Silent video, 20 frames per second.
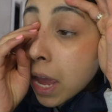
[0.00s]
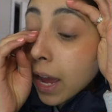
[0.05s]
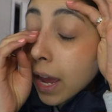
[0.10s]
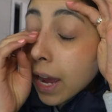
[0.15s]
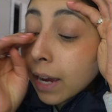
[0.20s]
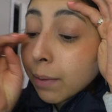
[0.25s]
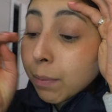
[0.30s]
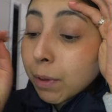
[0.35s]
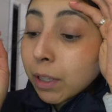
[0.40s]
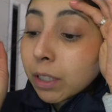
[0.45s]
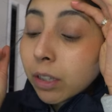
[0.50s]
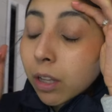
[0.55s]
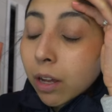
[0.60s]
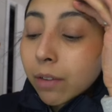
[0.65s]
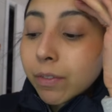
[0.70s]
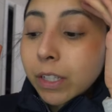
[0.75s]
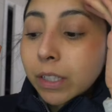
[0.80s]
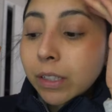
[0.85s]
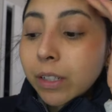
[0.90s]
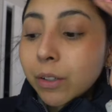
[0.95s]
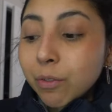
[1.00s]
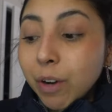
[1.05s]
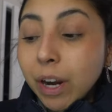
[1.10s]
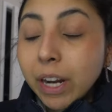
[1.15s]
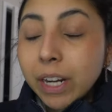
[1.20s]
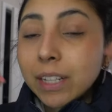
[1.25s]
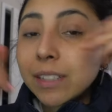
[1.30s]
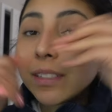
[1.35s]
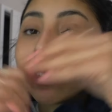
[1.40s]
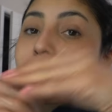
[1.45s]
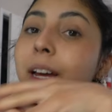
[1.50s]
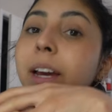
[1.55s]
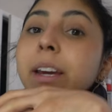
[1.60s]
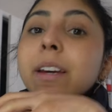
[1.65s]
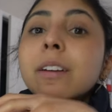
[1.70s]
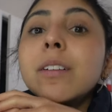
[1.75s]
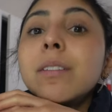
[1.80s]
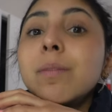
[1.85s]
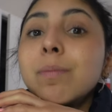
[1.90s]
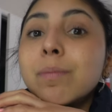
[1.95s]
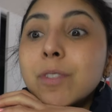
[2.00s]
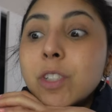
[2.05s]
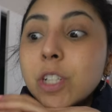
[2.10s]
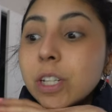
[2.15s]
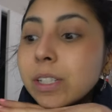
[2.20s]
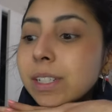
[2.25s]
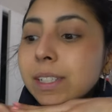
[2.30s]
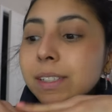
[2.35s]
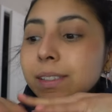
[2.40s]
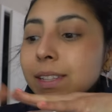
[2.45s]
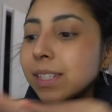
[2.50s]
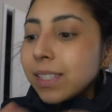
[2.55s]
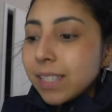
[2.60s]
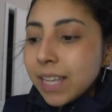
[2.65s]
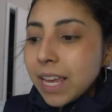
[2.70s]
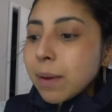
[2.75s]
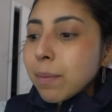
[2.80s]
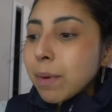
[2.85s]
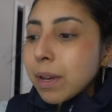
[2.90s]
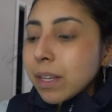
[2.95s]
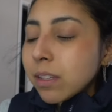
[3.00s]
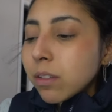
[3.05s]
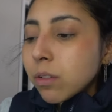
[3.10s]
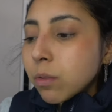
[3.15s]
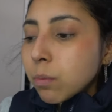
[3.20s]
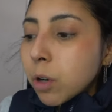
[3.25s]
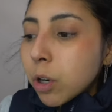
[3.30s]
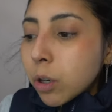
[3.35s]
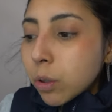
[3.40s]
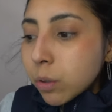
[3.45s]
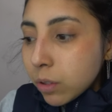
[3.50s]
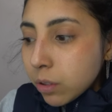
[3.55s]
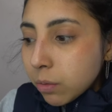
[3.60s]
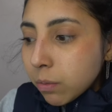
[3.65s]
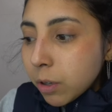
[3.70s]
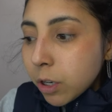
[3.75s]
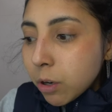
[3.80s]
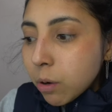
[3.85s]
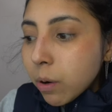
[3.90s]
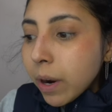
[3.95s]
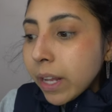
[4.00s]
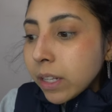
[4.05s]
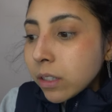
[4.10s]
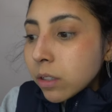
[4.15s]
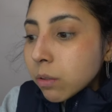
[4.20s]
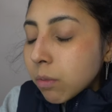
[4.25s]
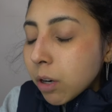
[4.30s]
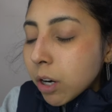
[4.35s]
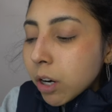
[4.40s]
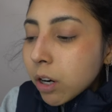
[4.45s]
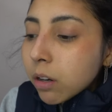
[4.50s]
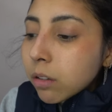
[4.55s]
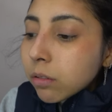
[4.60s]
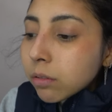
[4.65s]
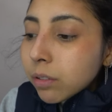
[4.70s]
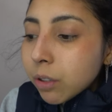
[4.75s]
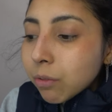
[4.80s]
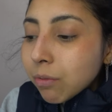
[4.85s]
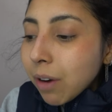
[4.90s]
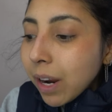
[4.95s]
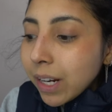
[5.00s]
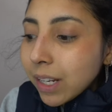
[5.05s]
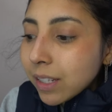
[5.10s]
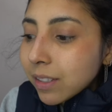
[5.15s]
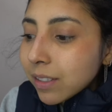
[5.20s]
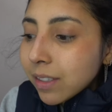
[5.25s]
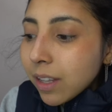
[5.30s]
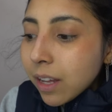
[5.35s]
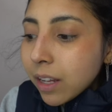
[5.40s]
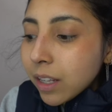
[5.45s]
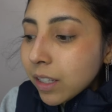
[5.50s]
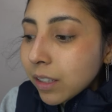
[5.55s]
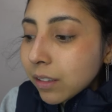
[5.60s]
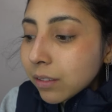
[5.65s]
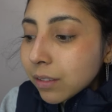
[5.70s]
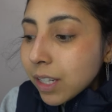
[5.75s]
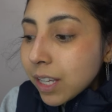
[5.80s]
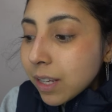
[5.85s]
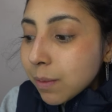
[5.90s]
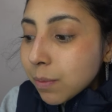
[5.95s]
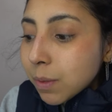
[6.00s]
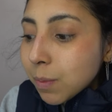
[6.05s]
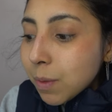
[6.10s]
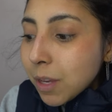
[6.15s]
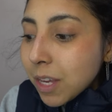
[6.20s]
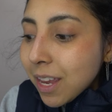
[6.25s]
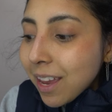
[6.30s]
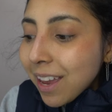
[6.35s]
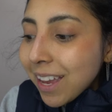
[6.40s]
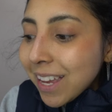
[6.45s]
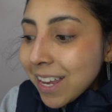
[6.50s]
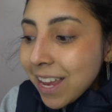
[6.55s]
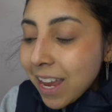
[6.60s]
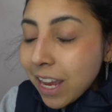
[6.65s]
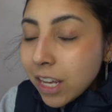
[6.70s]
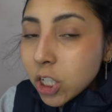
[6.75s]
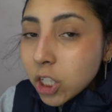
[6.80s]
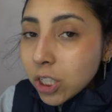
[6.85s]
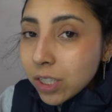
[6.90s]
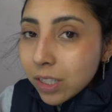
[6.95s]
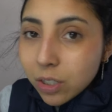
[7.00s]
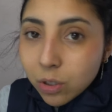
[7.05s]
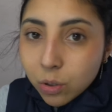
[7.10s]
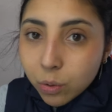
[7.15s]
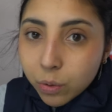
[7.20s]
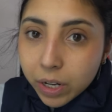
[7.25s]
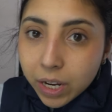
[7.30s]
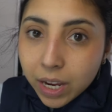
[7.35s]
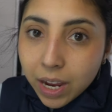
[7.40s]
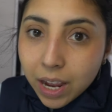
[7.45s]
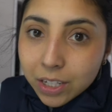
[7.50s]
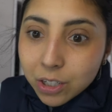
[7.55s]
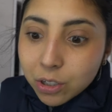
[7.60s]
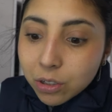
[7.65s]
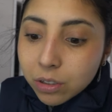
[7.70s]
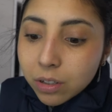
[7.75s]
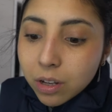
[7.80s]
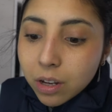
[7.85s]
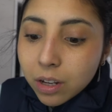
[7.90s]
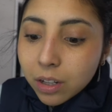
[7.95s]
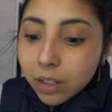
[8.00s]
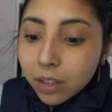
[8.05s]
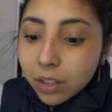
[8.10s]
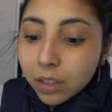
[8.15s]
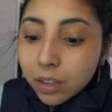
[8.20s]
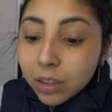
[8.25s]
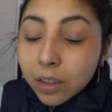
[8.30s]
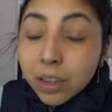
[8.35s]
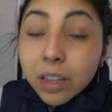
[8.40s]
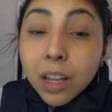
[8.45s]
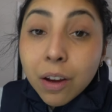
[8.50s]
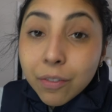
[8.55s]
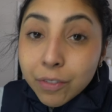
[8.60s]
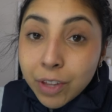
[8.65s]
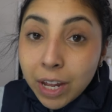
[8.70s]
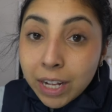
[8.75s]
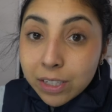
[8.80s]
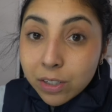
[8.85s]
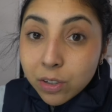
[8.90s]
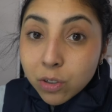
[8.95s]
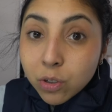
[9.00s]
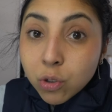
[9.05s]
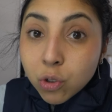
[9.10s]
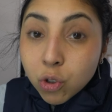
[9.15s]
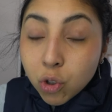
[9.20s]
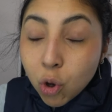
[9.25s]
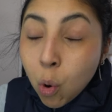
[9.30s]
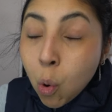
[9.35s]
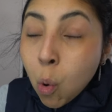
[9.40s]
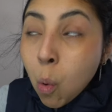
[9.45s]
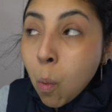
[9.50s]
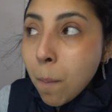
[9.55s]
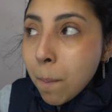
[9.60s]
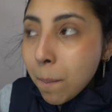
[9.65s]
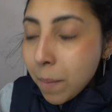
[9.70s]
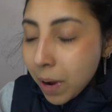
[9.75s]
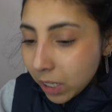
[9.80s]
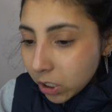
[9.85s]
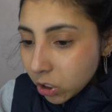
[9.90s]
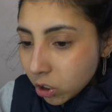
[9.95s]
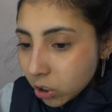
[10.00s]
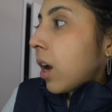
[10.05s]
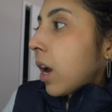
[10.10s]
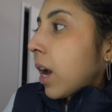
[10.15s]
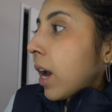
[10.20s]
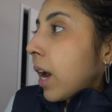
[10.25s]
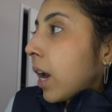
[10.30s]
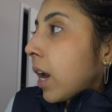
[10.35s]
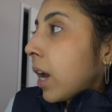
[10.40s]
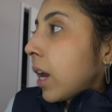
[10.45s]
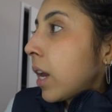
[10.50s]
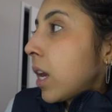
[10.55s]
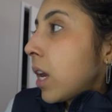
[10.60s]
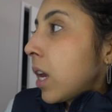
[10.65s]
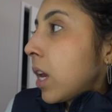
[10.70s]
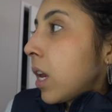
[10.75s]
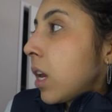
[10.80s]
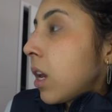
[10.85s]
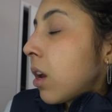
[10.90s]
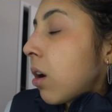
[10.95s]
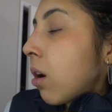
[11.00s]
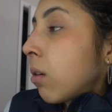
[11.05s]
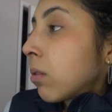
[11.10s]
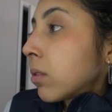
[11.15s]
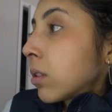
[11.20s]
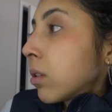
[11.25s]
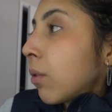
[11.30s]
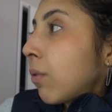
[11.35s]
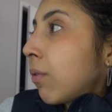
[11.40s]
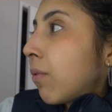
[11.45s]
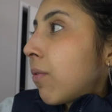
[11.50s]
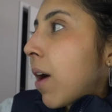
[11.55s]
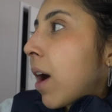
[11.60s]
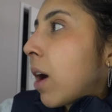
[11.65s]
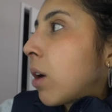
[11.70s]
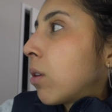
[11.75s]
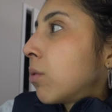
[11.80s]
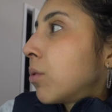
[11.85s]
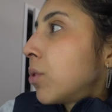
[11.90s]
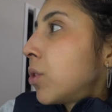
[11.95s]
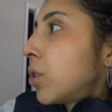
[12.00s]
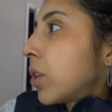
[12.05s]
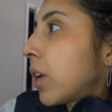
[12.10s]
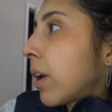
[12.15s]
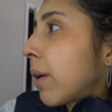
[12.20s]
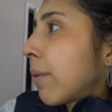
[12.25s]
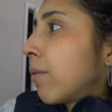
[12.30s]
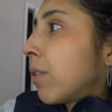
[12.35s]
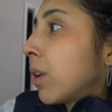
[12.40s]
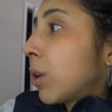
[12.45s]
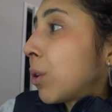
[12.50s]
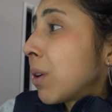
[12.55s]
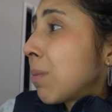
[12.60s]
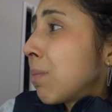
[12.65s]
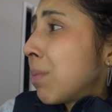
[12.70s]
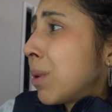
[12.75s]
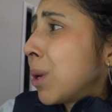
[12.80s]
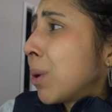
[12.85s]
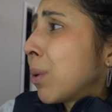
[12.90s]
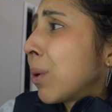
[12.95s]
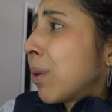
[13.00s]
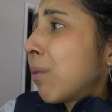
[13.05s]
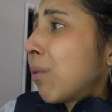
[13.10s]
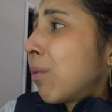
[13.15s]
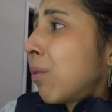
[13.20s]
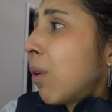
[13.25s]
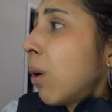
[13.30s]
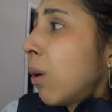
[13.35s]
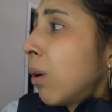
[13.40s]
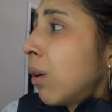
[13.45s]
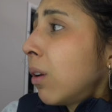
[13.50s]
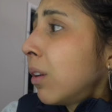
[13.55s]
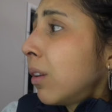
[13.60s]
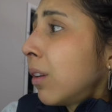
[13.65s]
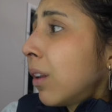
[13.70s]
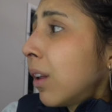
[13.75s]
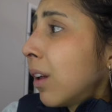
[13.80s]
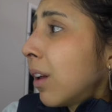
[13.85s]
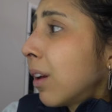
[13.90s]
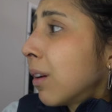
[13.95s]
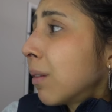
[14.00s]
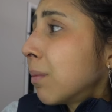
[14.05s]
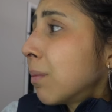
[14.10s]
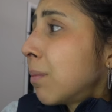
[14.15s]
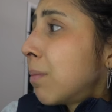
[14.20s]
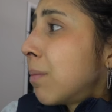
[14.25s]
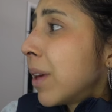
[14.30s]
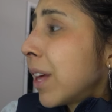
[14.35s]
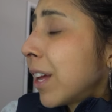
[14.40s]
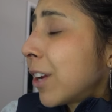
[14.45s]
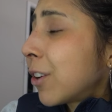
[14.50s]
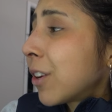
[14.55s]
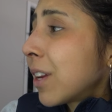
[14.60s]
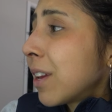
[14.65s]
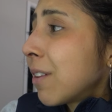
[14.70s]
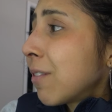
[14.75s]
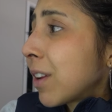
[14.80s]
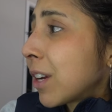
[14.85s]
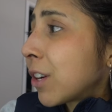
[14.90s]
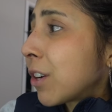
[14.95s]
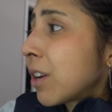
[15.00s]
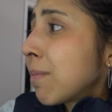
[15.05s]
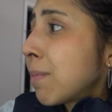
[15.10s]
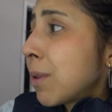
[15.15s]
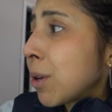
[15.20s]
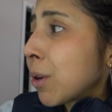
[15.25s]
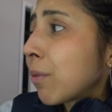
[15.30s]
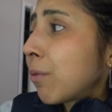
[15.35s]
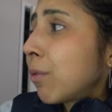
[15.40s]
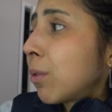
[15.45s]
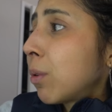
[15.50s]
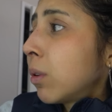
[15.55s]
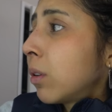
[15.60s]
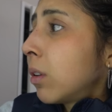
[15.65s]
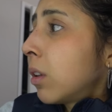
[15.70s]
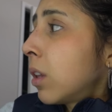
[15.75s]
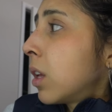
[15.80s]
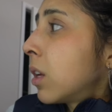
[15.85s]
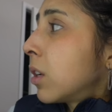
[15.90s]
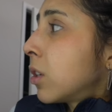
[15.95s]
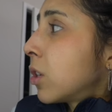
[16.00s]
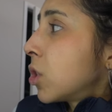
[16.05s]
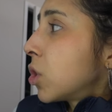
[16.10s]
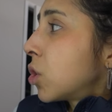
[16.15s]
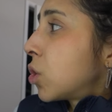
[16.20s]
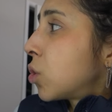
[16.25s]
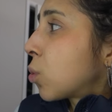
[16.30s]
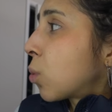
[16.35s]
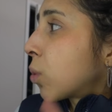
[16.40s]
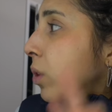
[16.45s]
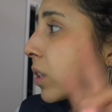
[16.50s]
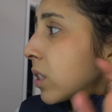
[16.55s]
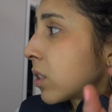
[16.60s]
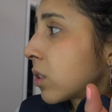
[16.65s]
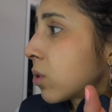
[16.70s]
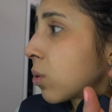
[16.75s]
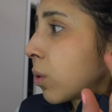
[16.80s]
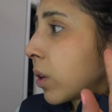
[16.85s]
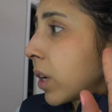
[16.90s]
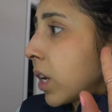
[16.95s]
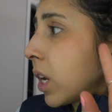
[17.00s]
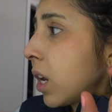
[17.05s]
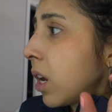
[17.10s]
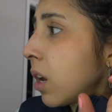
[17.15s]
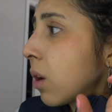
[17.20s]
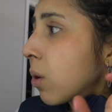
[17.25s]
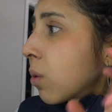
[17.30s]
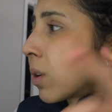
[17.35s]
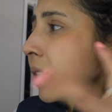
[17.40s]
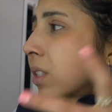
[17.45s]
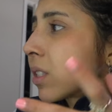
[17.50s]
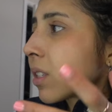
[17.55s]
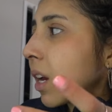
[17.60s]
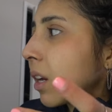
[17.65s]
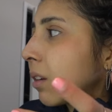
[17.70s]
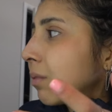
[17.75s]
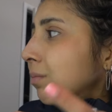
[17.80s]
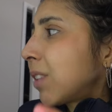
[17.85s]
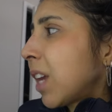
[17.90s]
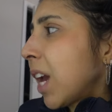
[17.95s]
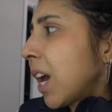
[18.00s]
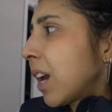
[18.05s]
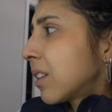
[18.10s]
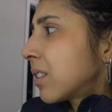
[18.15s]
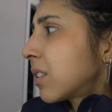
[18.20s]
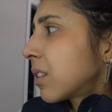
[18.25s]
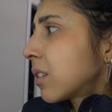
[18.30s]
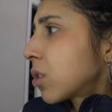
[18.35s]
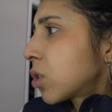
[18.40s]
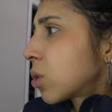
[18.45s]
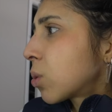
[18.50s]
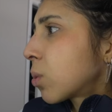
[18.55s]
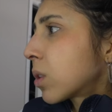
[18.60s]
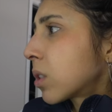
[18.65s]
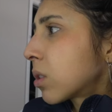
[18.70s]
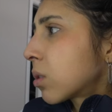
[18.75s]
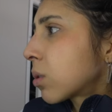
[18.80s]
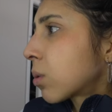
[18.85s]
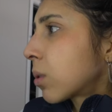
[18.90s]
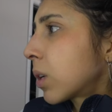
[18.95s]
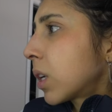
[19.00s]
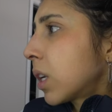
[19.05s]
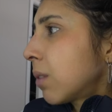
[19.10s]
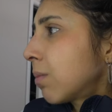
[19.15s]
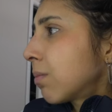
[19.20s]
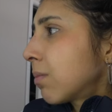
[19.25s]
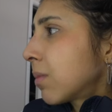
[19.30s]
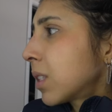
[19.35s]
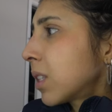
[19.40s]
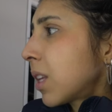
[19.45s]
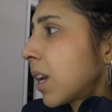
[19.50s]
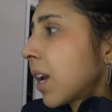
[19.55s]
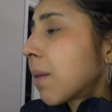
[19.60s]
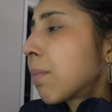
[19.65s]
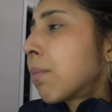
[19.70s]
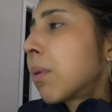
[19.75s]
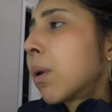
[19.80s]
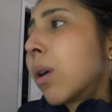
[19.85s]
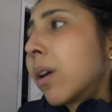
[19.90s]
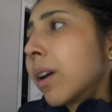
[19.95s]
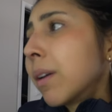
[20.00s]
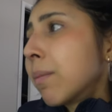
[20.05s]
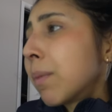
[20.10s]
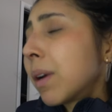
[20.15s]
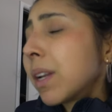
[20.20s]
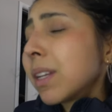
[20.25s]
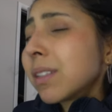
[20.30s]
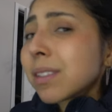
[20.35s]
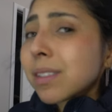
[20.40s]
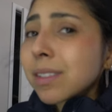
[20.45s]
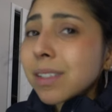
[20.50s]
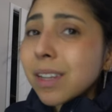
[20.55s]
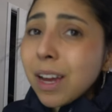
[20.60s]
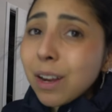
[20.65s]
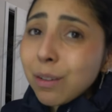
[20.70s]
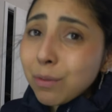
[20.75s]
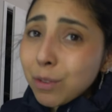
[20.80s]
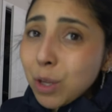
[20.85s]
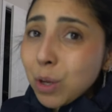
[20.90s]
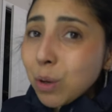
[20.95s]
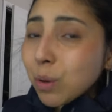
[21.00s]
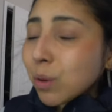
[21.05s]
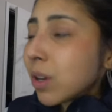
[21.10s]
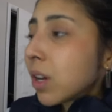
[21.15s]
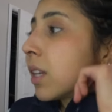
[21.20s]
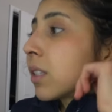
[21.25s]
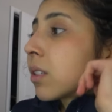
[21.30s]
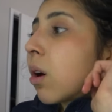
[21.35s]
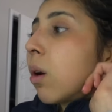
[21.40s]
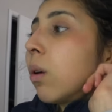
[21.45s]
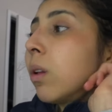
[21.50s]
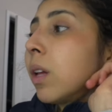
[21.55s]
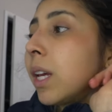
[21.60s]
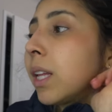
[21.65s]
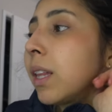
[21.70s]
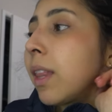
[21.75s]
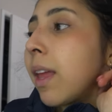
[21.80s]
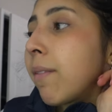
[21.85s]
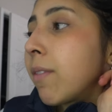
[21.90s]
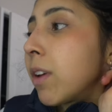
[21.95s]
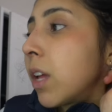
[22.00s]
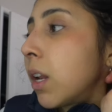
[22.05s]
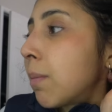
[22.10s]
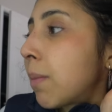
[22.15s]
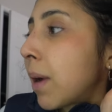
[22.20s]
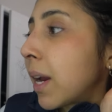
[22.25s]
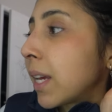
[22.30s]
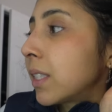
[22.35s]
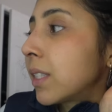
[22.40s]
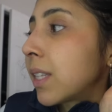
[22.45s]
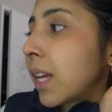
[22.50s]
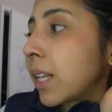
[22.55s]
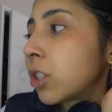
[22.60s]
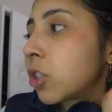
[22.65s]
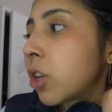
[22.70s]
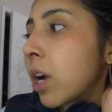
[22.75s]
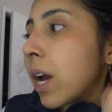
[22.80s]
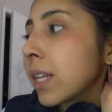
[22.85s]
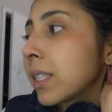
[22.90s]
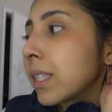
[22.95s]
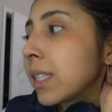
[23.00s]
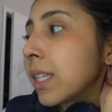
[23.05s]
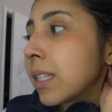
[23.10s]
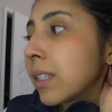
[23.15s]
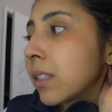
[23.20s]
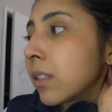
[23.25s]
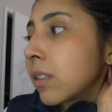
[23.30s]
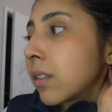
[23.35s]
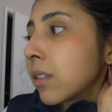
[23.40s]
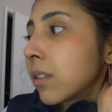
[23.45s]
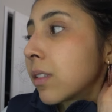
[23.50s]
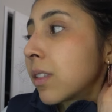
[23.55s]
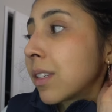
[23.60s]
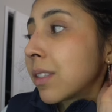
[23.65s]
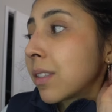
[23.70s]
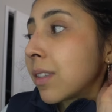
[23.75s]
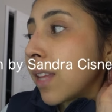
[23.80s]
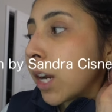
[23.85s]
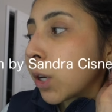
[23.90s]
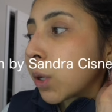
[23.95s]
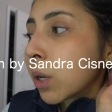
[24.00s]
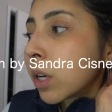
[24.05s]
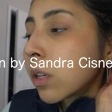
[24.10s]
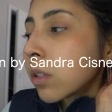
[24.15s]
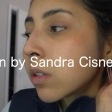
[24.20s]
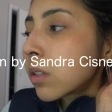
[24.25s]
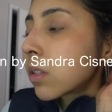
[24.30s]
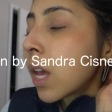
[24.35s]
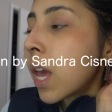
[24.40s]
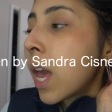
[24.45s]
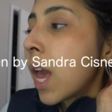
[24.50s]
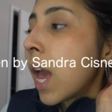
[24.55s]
I've been loving the writing style. Just the same as Tomorrow, Tomorrow, and Tomorrow, the writing style keeps me engaged in the story. I just love that so much. I also found a very beautiful, very, very beautiful short story, or it's kind of, yeah, it's a short story. It's like a poem, but it's kind of cute. It's called eleven by Sandra Cis Cisneros.